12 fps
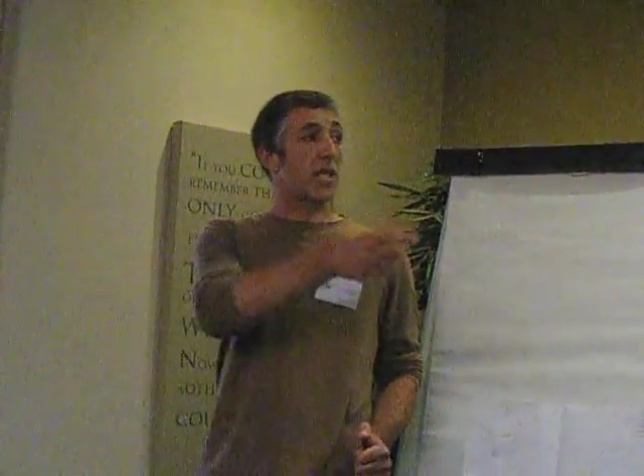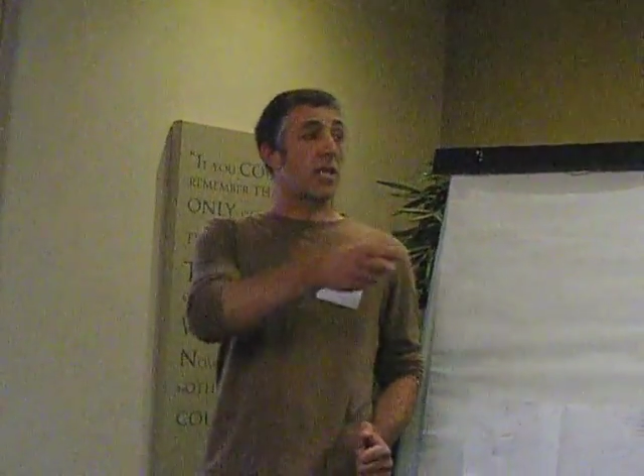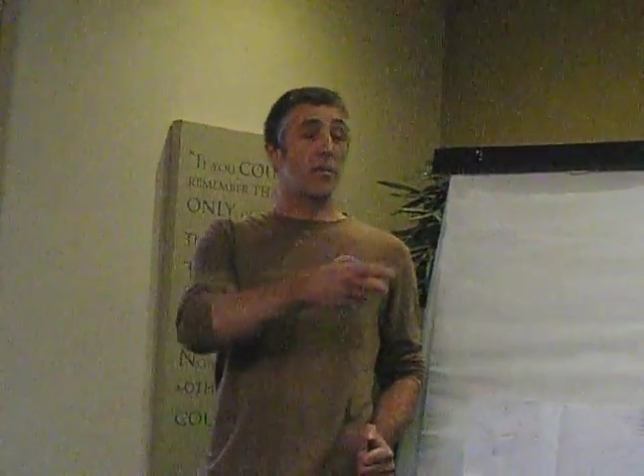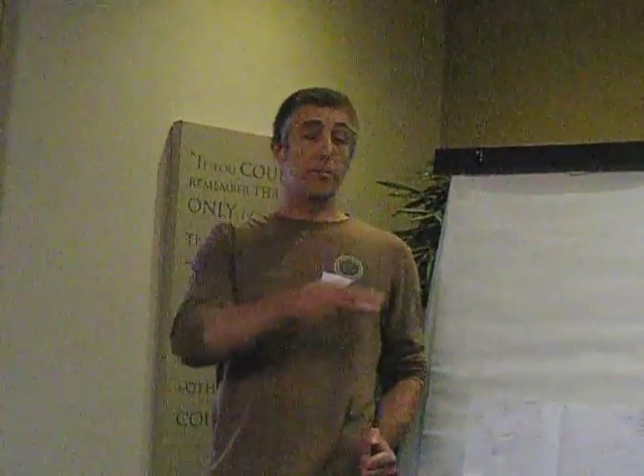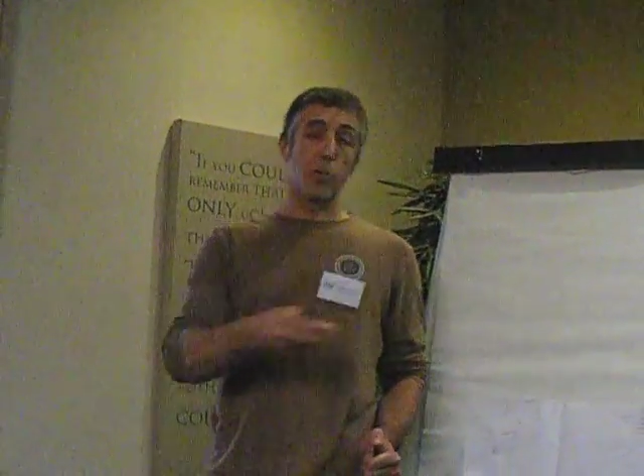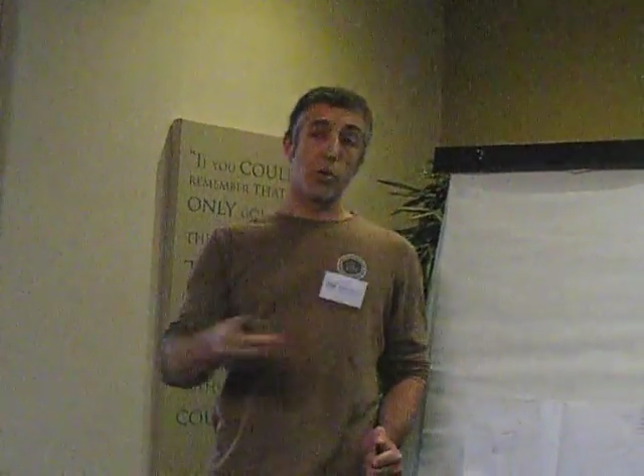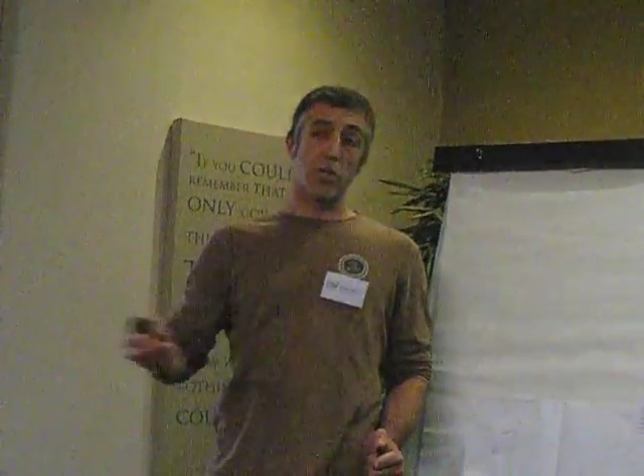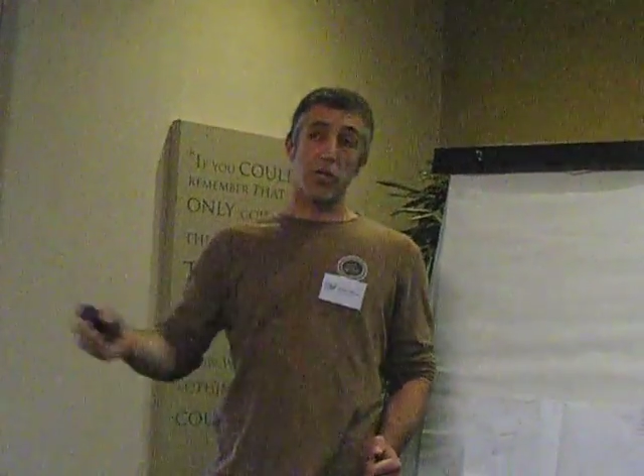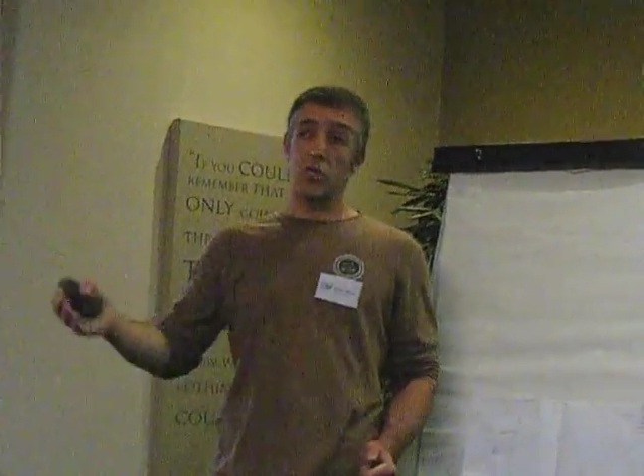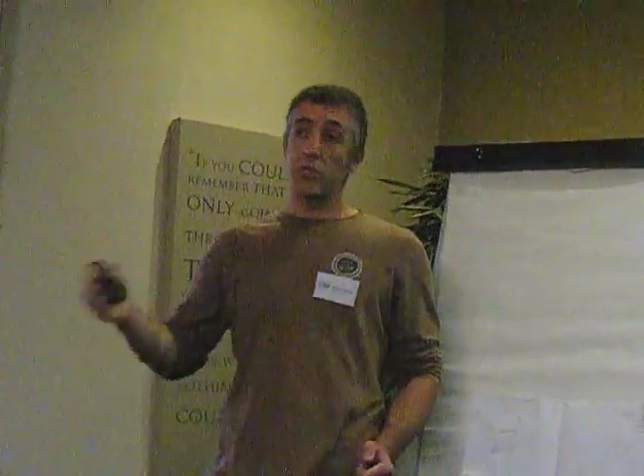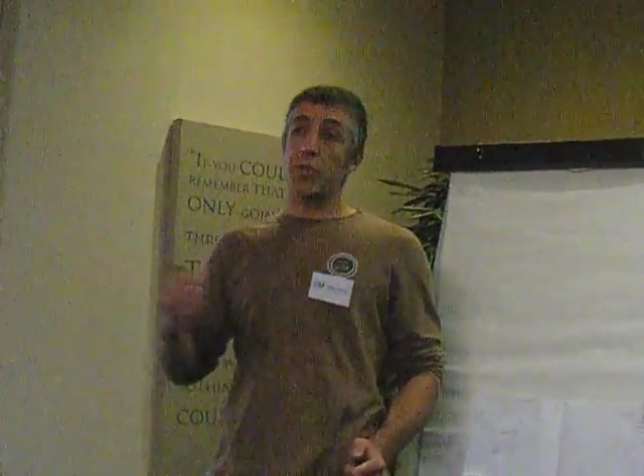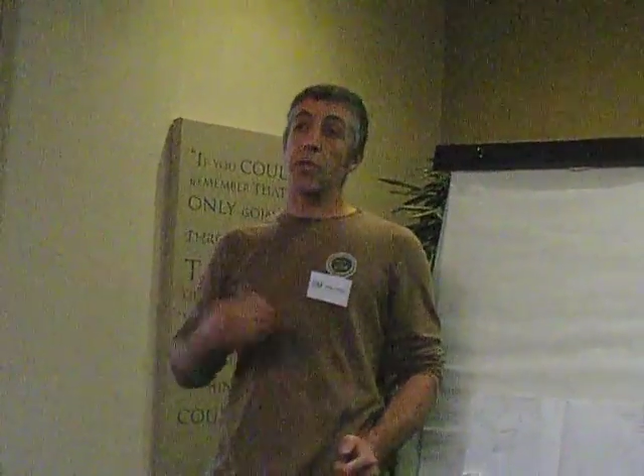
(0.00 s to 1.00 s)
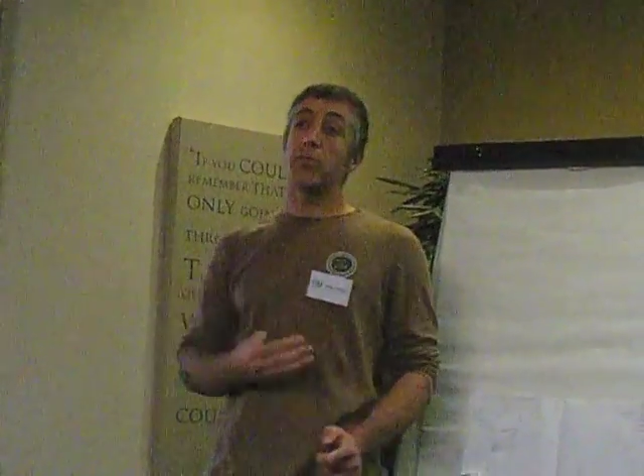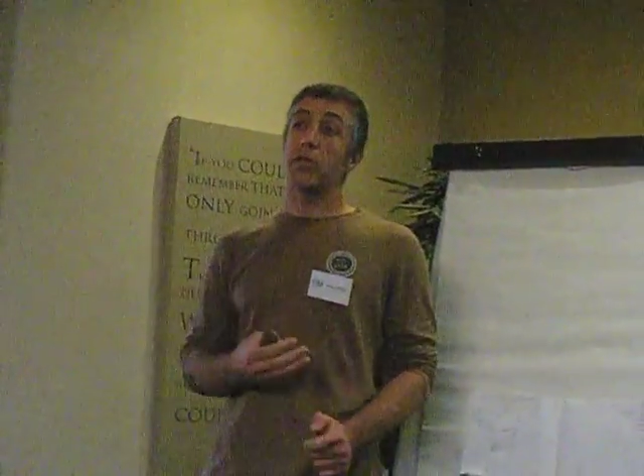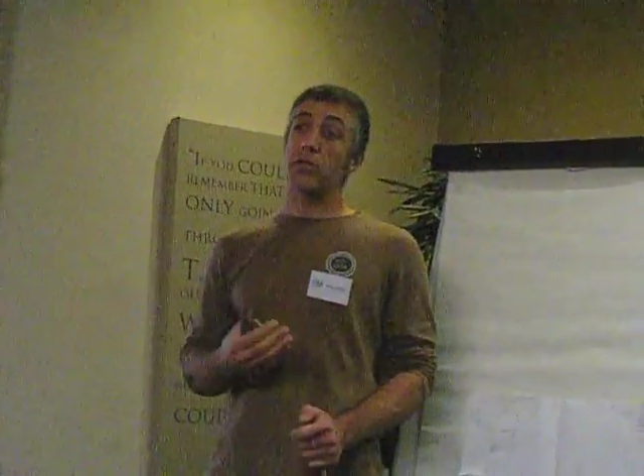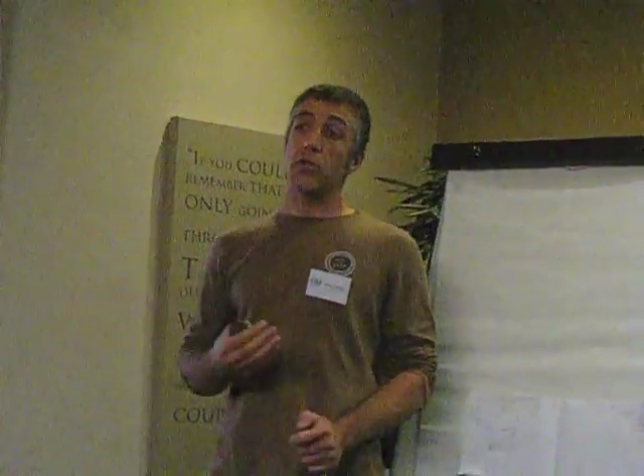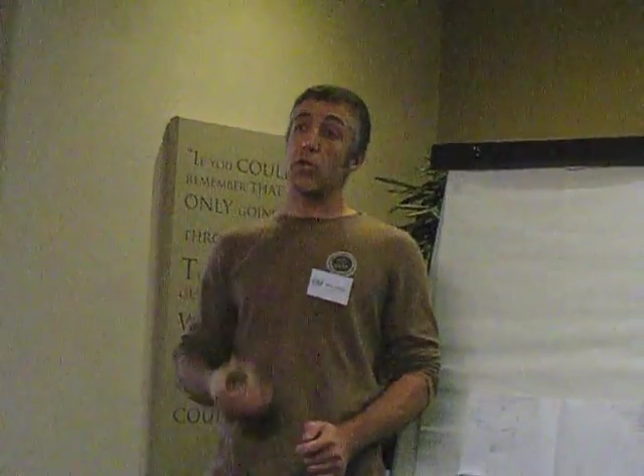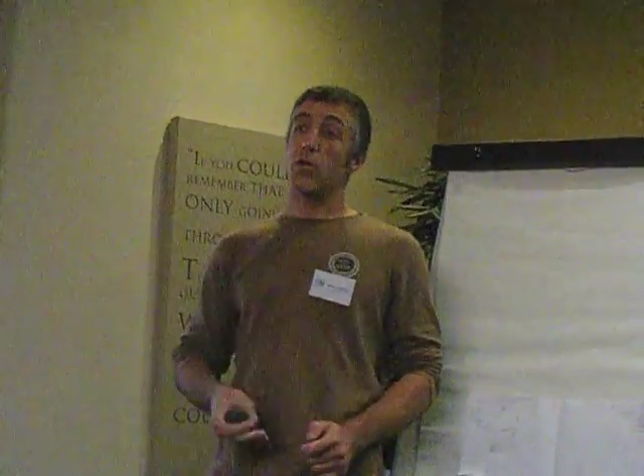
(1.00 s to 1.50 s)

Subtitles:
channel brought those people